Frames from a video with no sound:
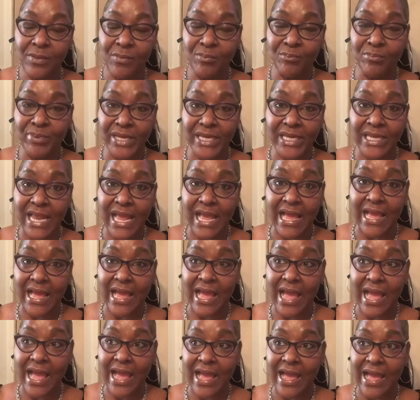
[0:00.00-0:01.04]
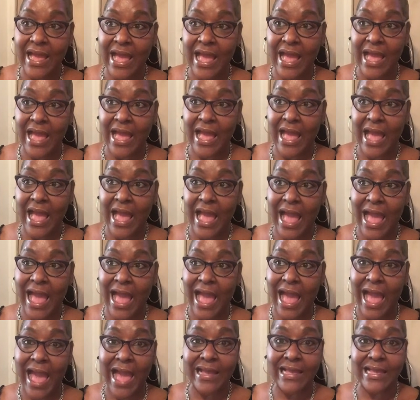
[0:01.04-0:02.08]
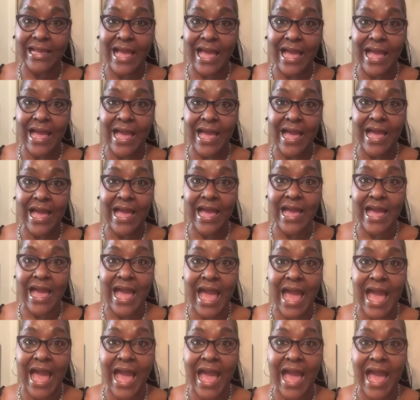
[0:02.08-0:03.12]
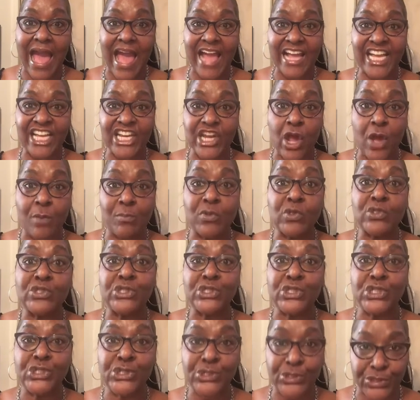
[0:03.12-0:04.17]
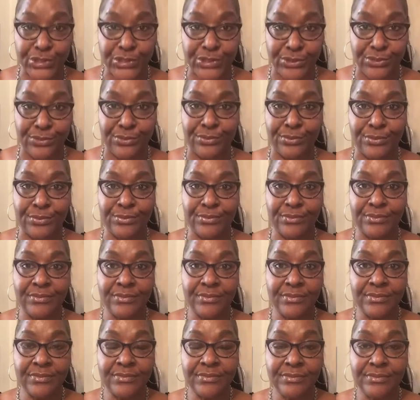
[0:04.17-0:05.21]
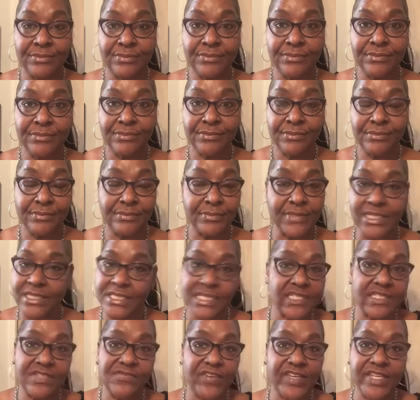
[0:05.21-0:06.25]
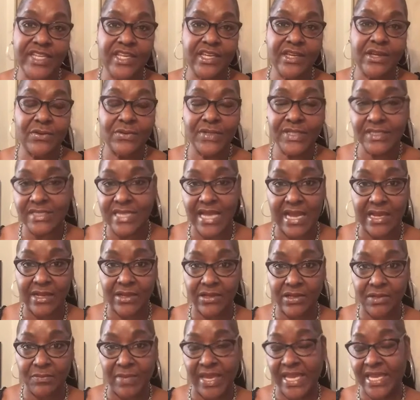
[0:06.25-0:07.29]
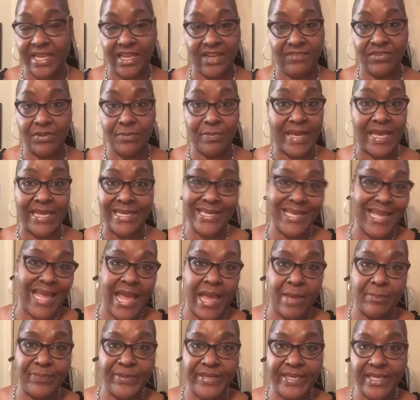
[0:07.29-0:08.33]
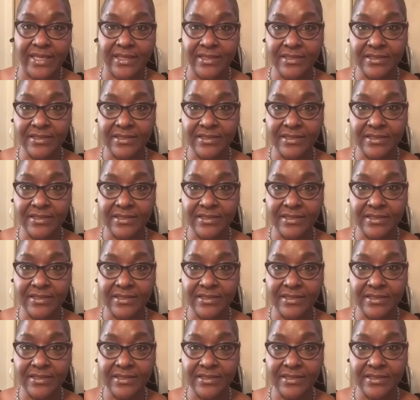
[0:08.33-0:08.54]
But I can almost assure you that this video is not going to make everybody happy.